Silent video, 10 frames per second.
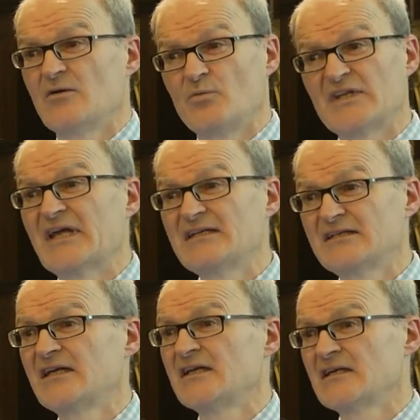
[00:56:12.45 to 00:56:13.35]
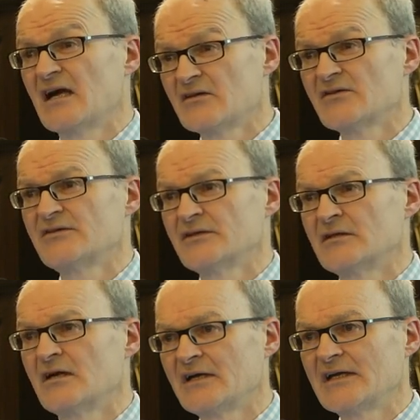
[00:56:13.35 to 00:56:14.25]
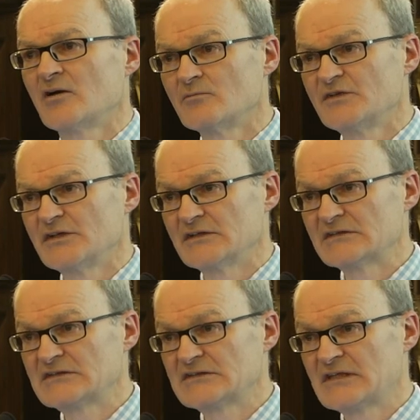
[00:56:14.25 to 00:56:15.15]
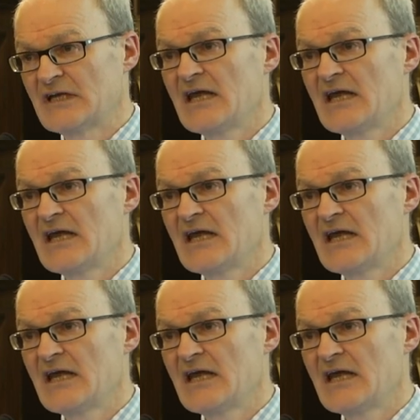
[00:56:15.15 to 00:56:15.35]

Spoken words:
with anything other than high confidence,